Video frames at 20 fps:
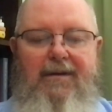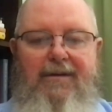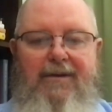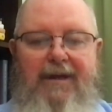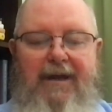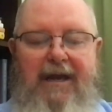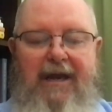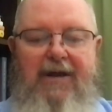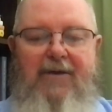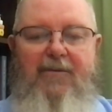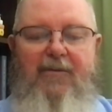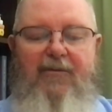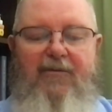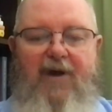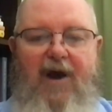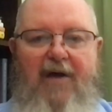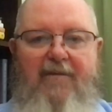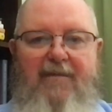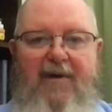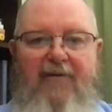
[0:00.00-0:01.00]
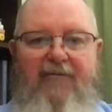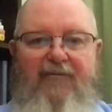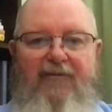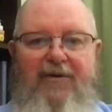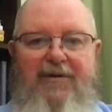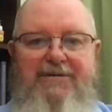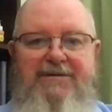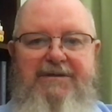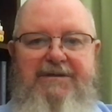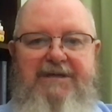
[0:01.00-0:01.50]
The kingdom of God, my
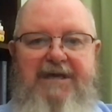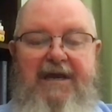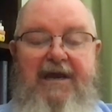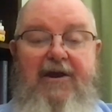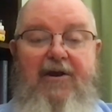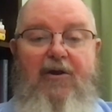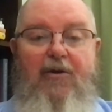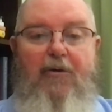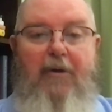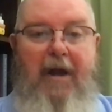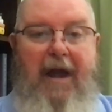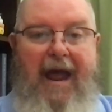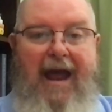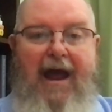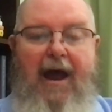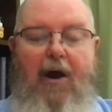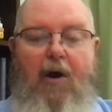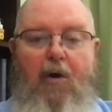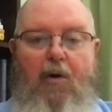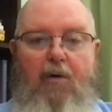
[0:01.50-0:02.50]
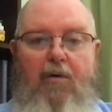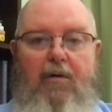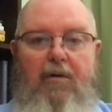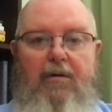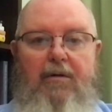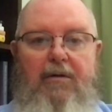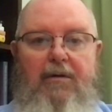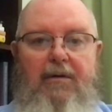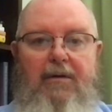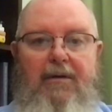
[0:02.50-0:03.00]
friends, is here now.
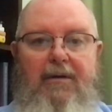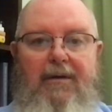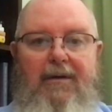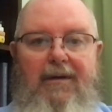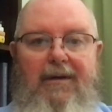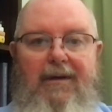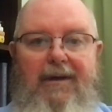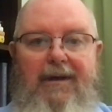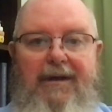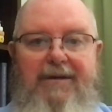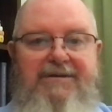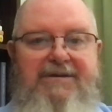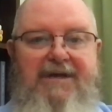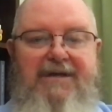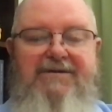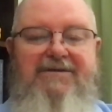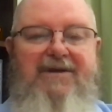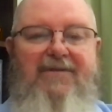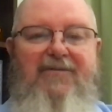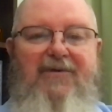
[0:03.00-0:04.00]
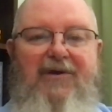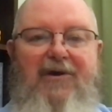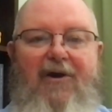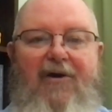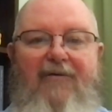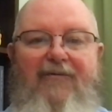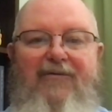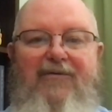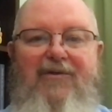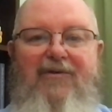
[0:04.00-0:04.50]
It's not something
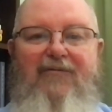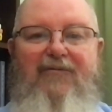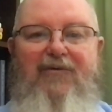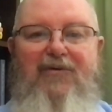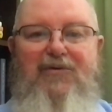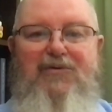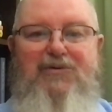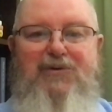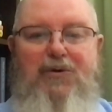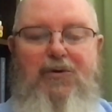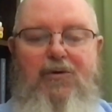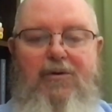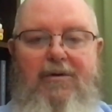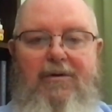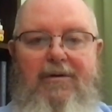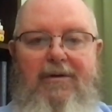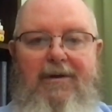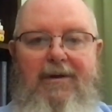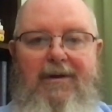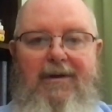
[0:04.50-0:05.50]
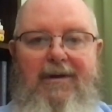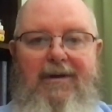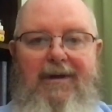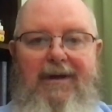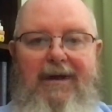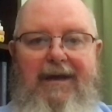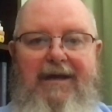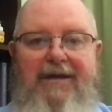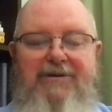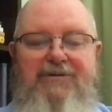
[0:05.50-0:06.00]
off in the future.
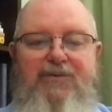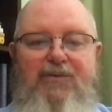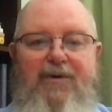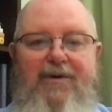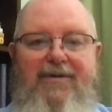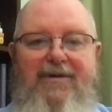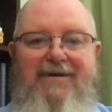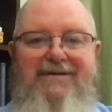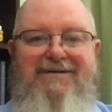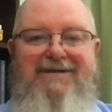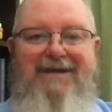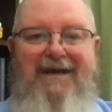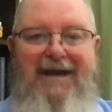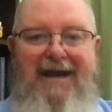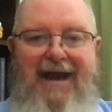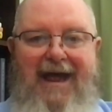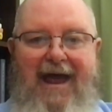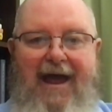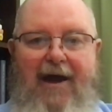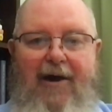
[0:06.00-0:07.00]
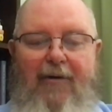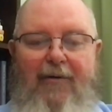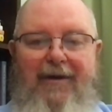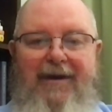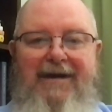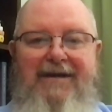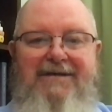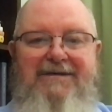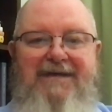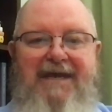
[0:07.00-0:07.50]
It is with us now.
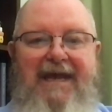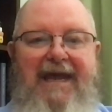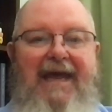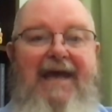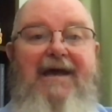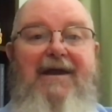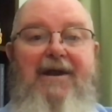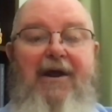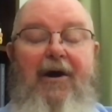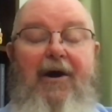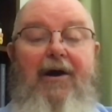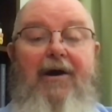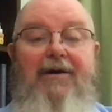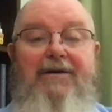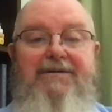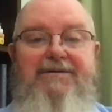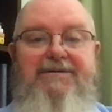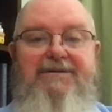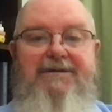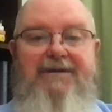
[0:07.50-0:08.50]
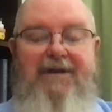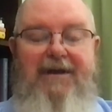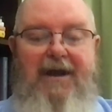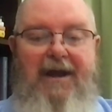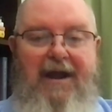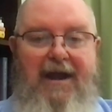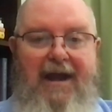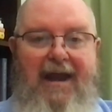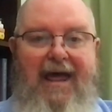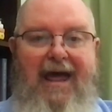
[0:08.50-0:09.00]
It is in us
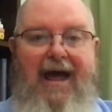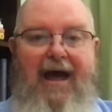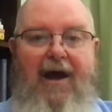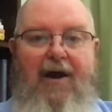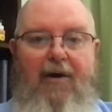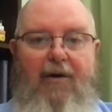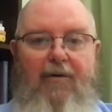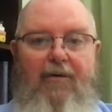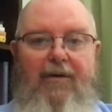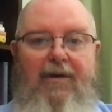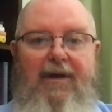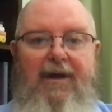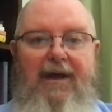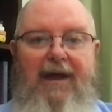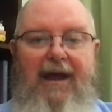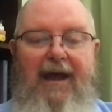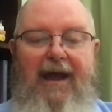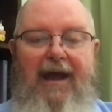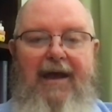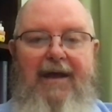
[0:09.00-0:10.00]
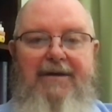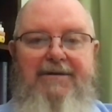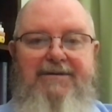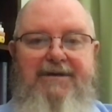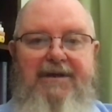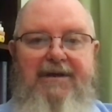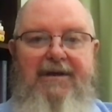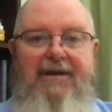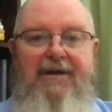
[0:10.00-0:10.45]
now as